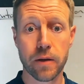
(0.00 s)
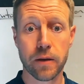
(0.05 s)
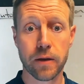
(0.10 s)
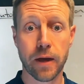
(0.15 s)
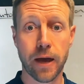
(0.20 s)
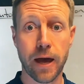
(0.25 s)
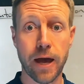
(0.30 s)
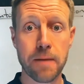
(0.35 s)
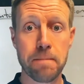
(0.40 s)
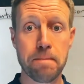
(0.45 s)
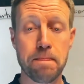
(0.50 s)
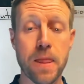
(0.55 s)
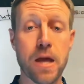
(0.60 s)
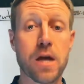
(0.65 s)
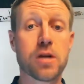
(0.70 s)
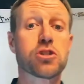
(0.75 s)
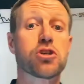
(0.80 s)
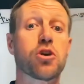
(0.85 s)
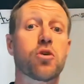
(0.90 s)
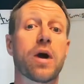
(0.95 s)
Okay,
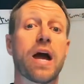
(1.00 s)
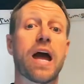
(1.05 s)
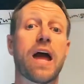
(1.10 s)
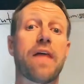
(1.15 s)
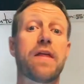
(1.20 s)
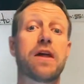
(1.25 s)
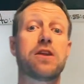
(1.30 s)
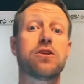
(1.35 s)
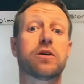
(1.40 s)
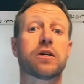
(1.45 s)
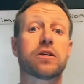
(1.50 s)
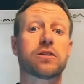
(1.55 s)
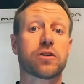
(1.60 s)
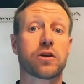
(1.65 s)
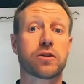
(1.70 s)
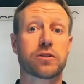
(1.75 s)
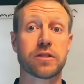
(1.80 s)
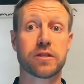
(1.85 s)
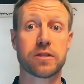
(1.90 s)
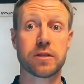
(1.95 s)
so and then you can
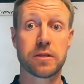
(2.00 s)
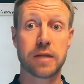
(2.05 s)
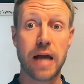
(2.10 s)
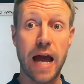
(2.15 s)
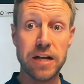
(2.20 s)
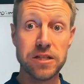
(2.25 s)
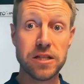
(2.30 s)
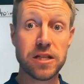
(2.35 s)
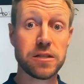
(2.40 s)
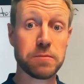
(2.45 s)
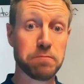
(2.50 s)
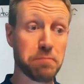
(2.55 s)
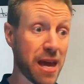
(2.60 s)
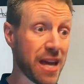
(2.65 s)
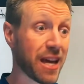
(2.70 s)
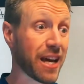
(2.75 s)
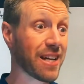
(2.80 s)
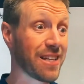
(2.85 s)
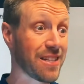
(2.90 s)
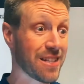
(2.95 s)
start to actually
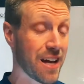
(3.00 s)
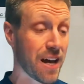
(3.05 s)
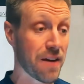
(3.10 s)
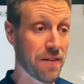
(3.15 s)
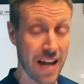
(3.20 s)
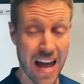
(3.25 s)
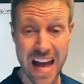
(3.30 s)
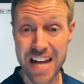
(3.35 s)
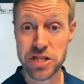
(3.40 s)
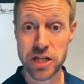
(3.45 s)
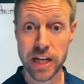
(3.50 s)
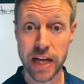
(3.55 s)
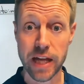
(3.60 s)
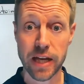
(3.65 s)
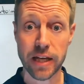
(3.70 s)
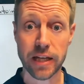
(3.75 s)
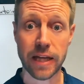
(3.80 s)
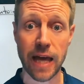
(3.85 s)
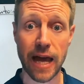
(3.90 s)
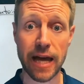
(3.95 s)
make an
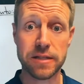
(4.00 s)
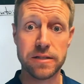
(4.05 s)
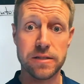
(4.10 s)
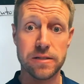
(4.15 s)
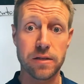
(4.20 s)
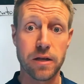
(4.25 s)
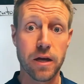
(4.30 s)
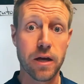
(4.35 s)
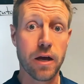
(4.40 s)
educated guess